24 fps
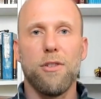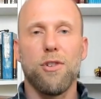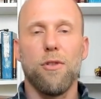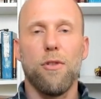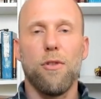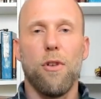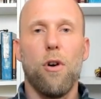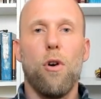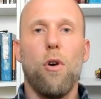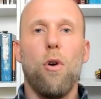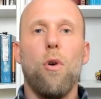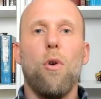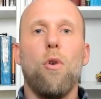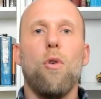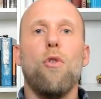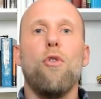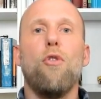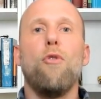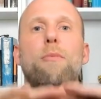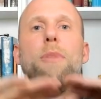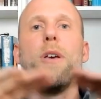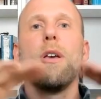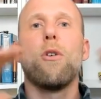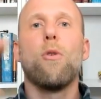So the
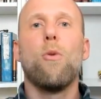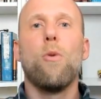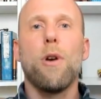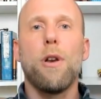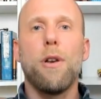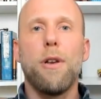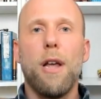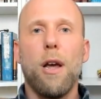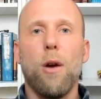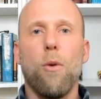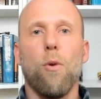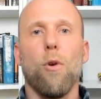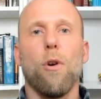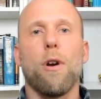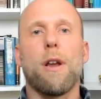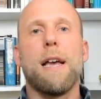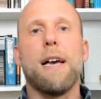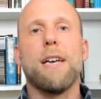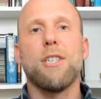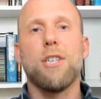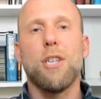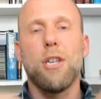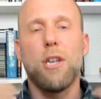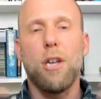whole Bitcoin network
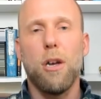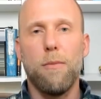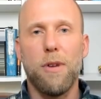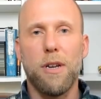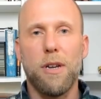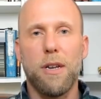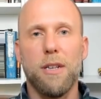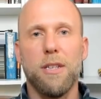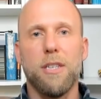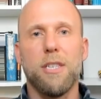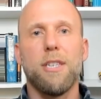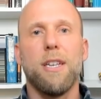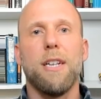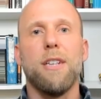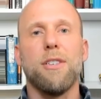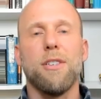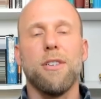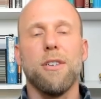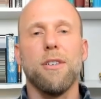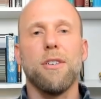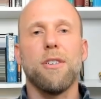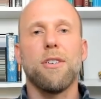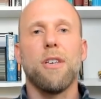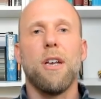has to come to
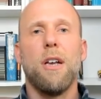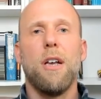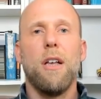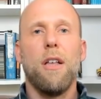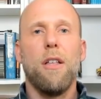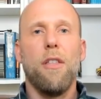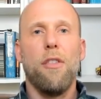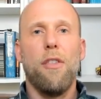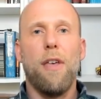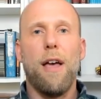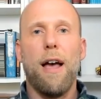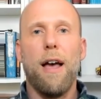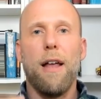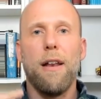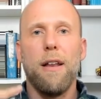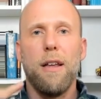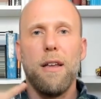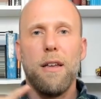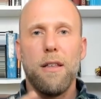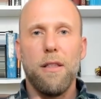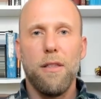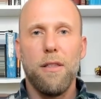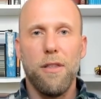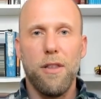consensus that
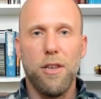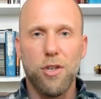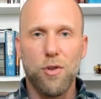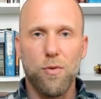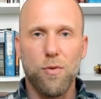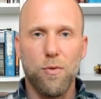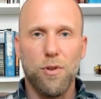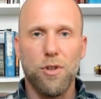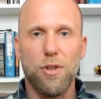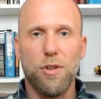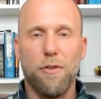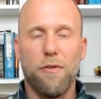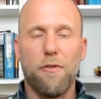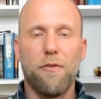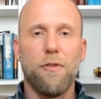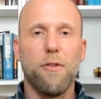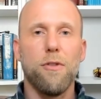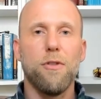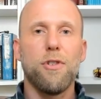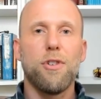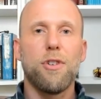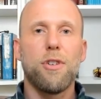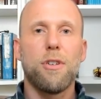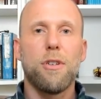this was the
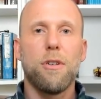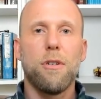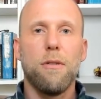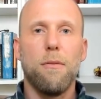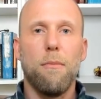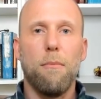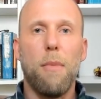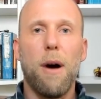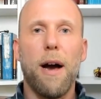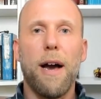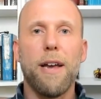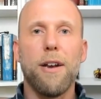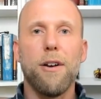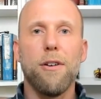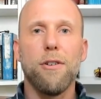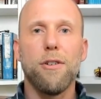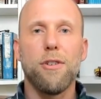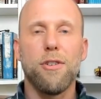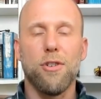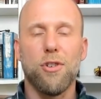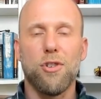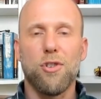first miner to